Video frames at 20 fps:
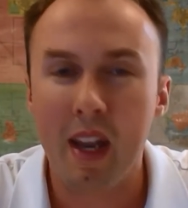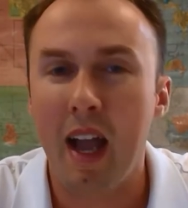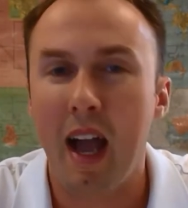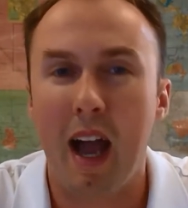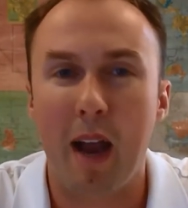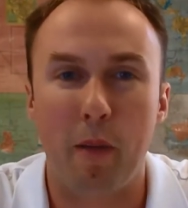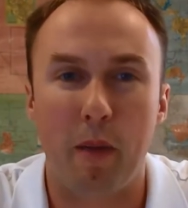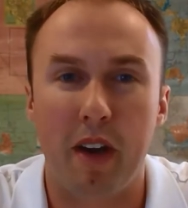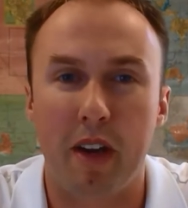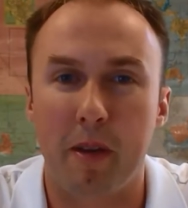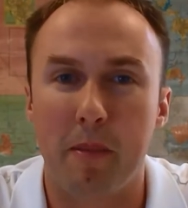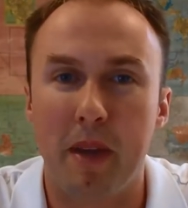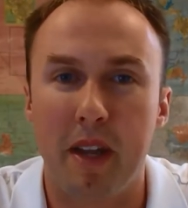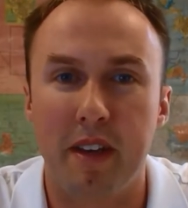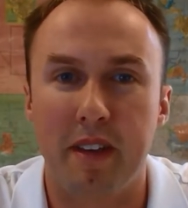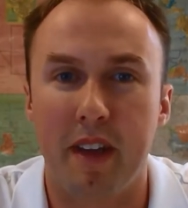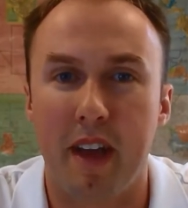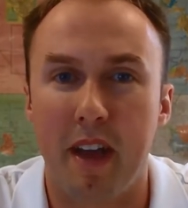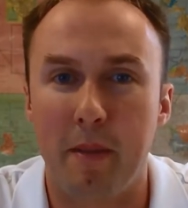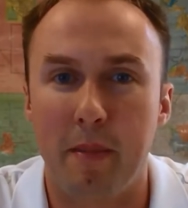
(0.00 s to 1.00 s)
I
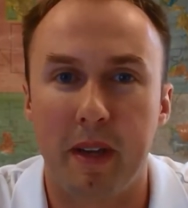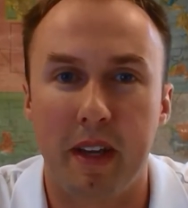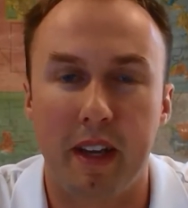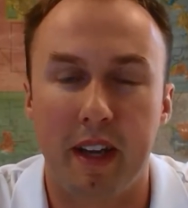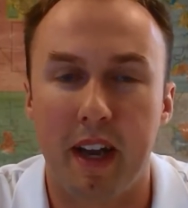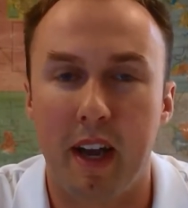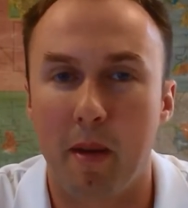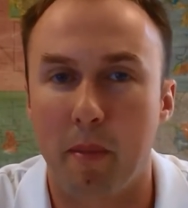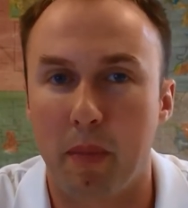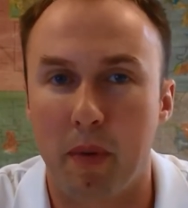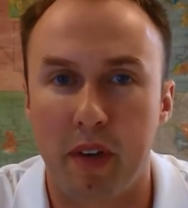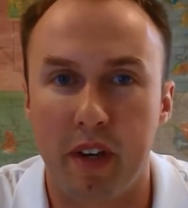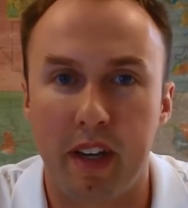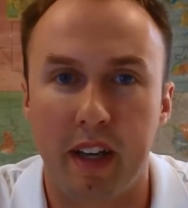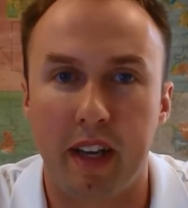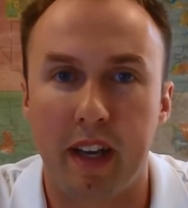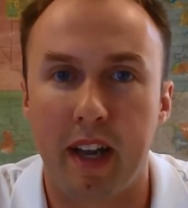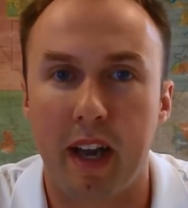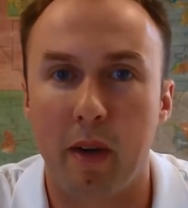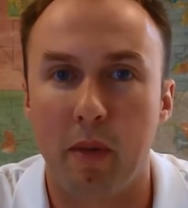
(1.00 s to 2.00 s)
recommend typing it out, printing
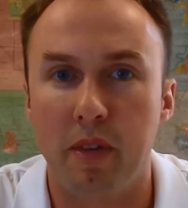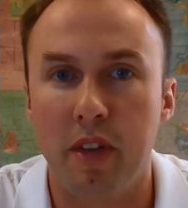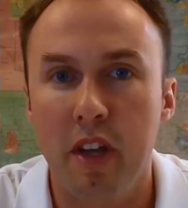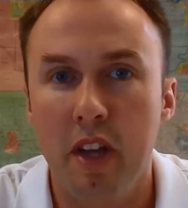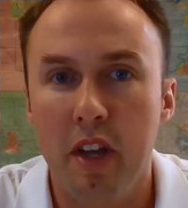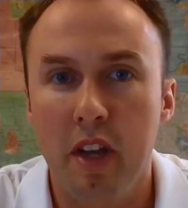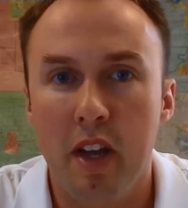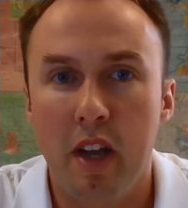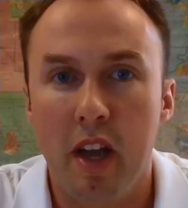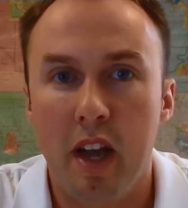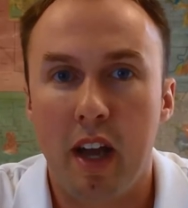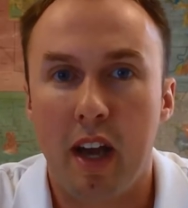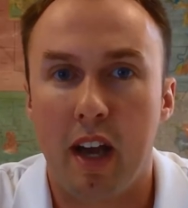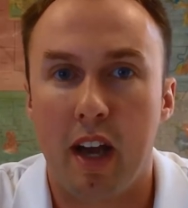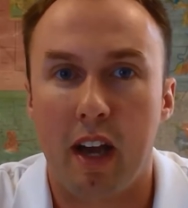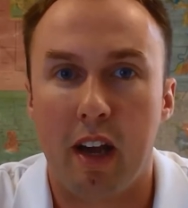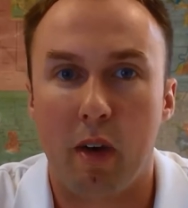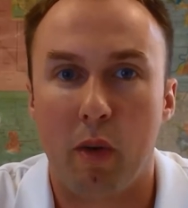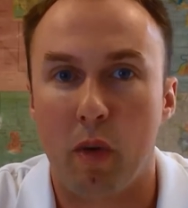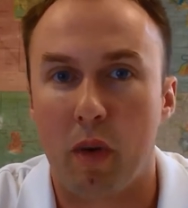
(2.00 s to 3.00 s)
it out,
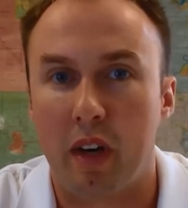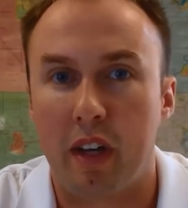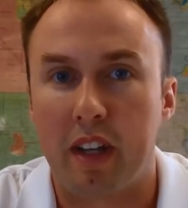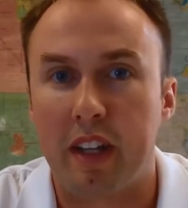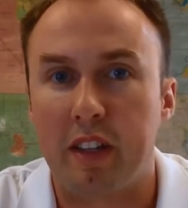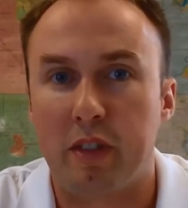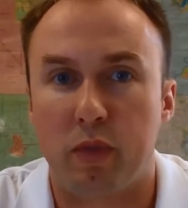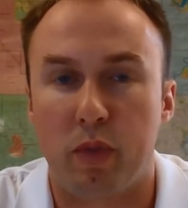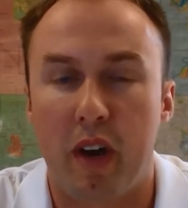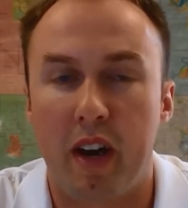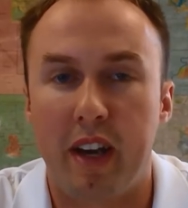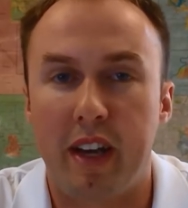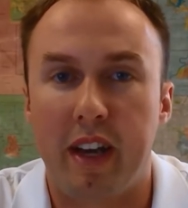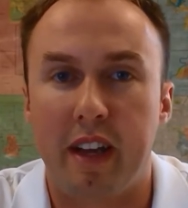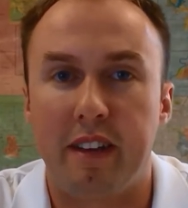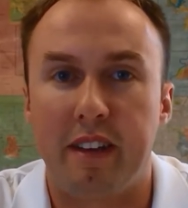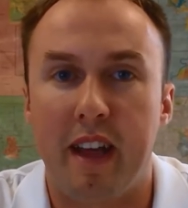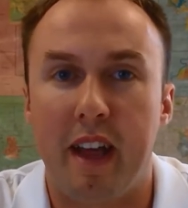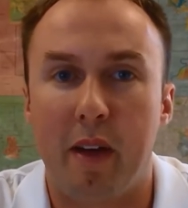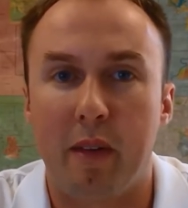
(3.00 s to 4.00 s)
uh, or at least writing
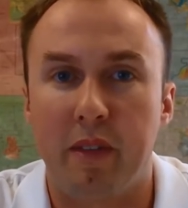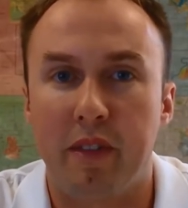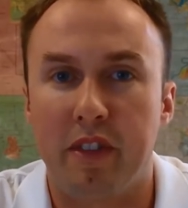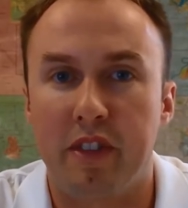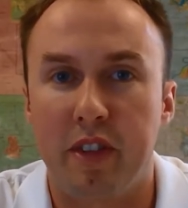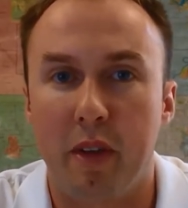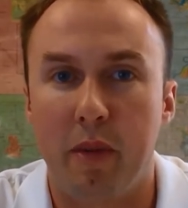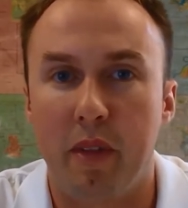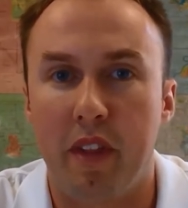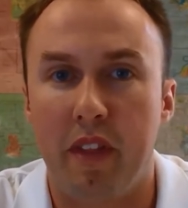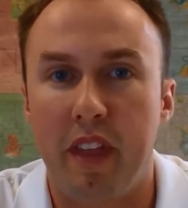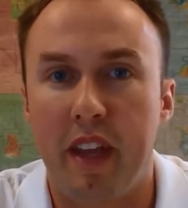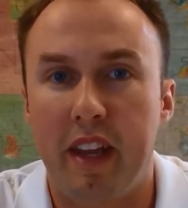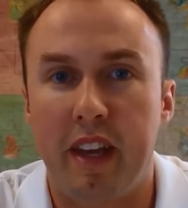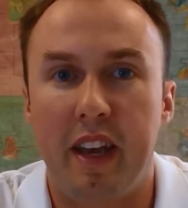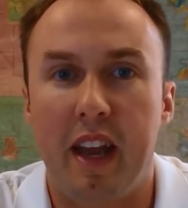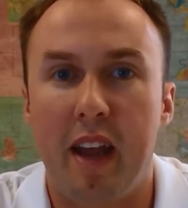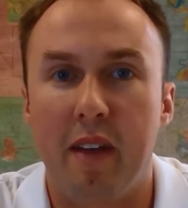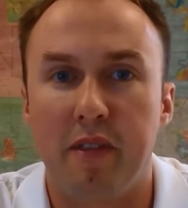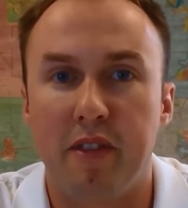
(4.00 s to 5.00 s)
it down so that they can
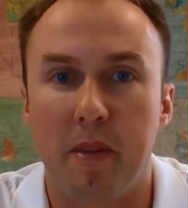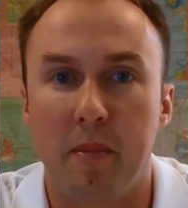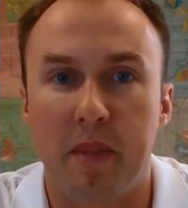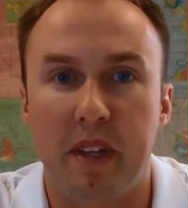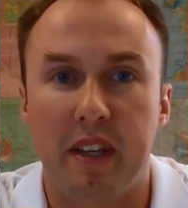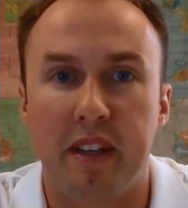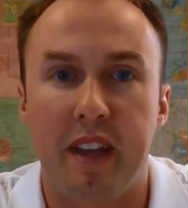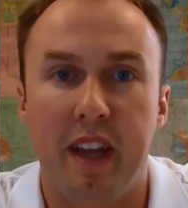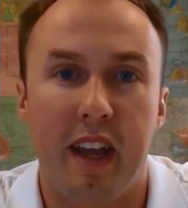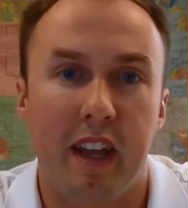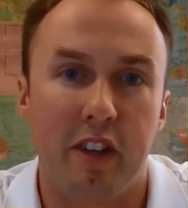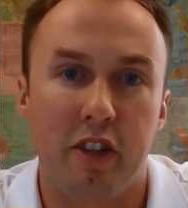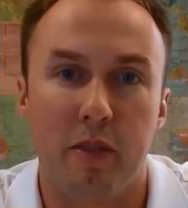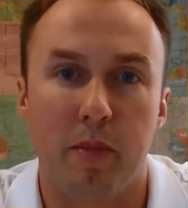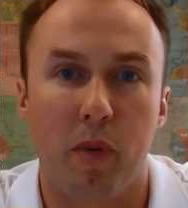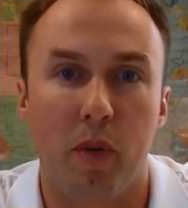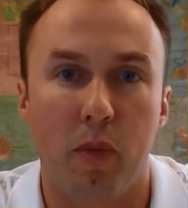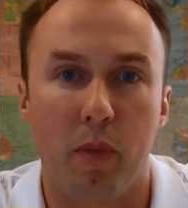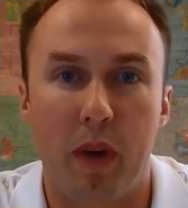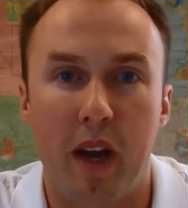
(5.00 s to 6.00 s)
have something
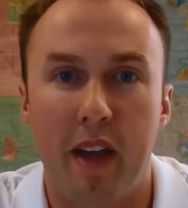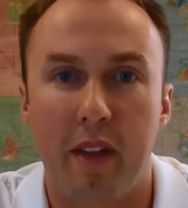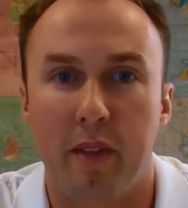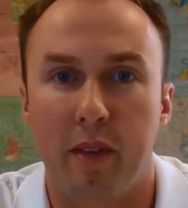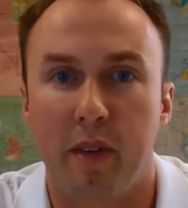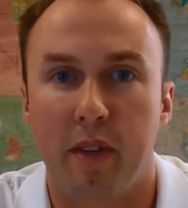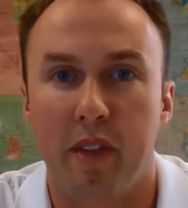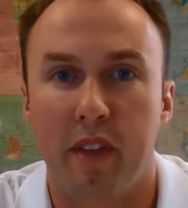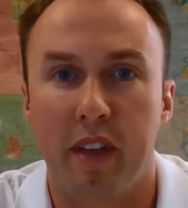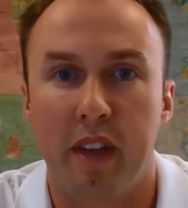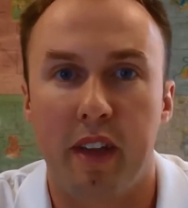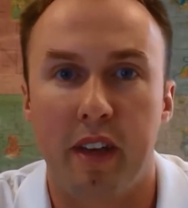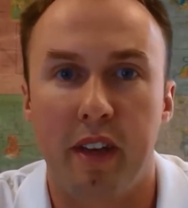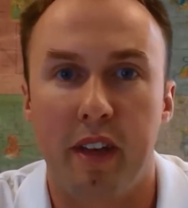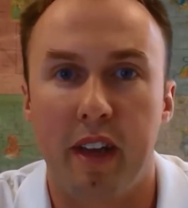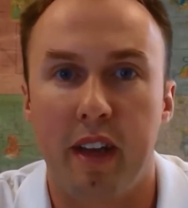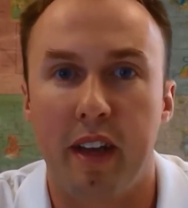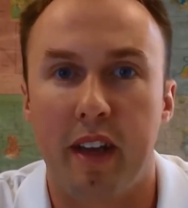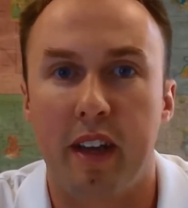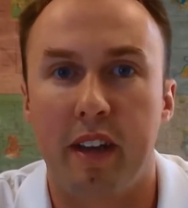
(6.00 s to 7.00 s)
tangible rather
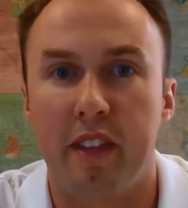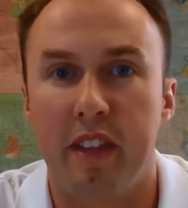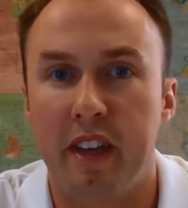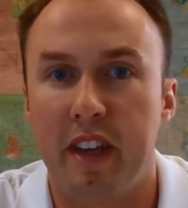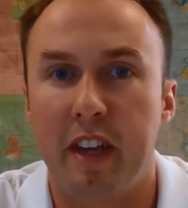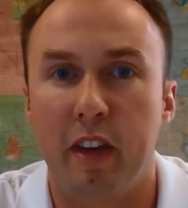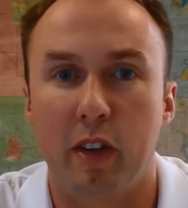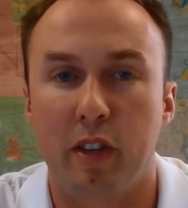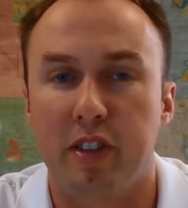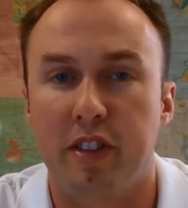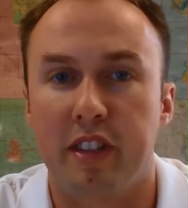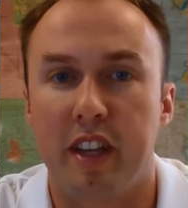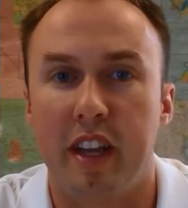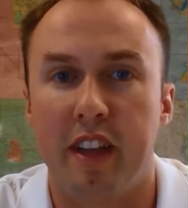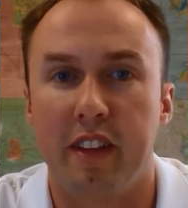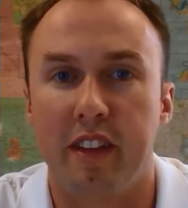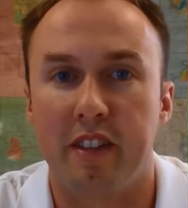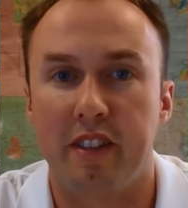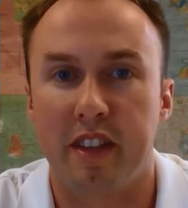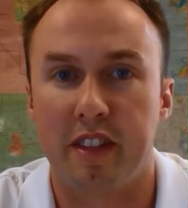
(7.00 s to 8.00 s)
than uh, than
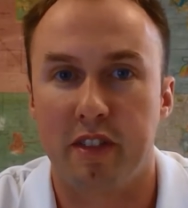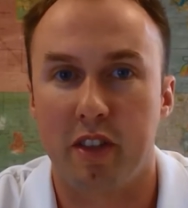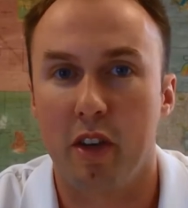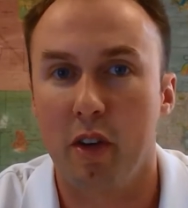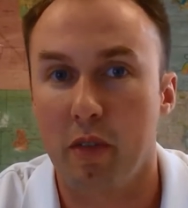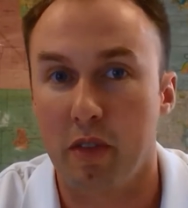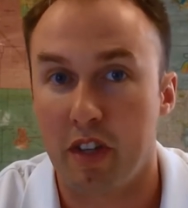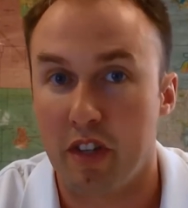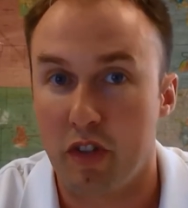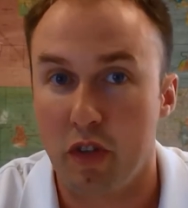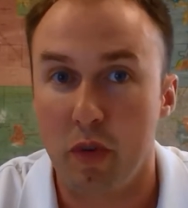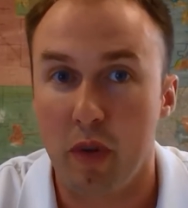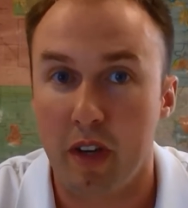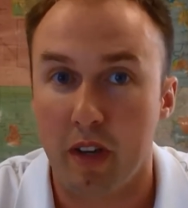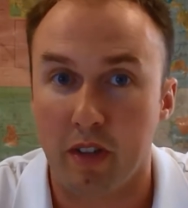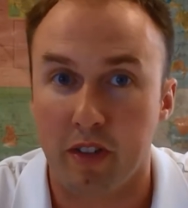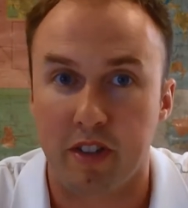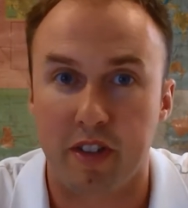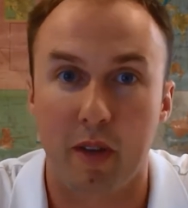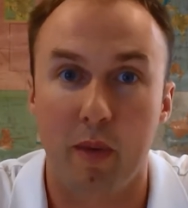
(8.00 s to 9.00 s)
hearsay that says, oh, did you
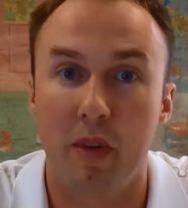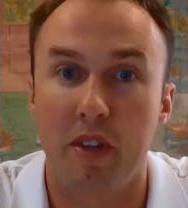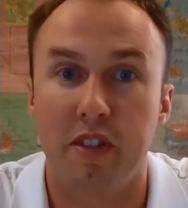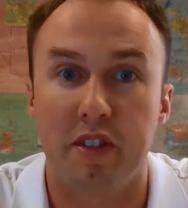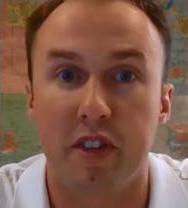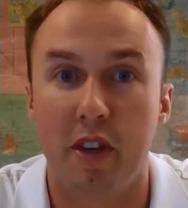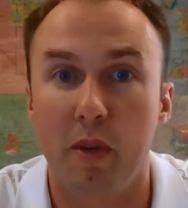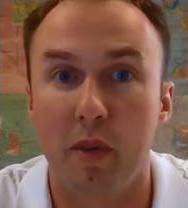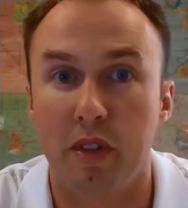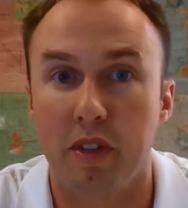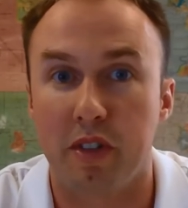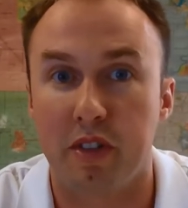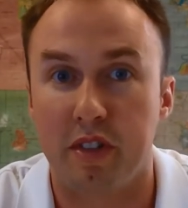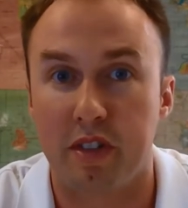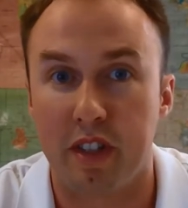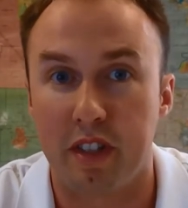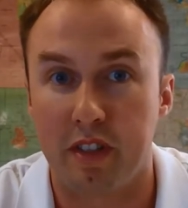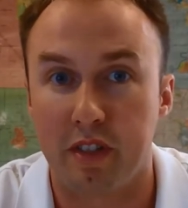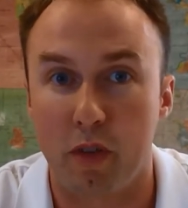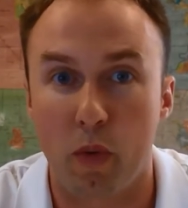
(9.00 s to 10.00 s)
hear so-and-so
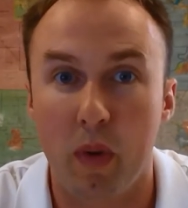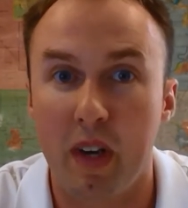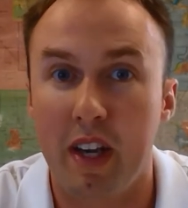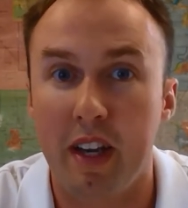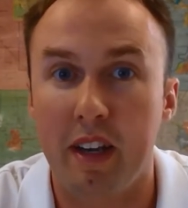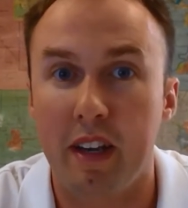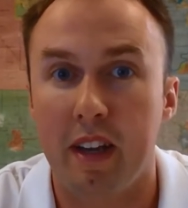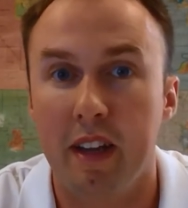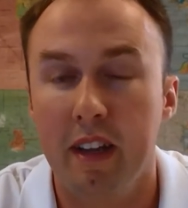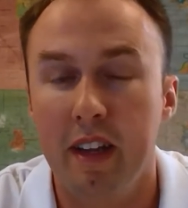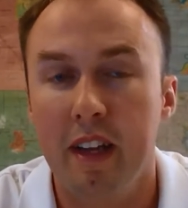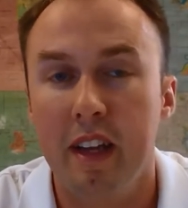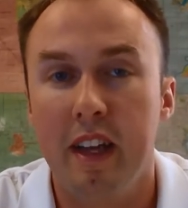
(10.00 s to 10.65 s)
is, is quitting?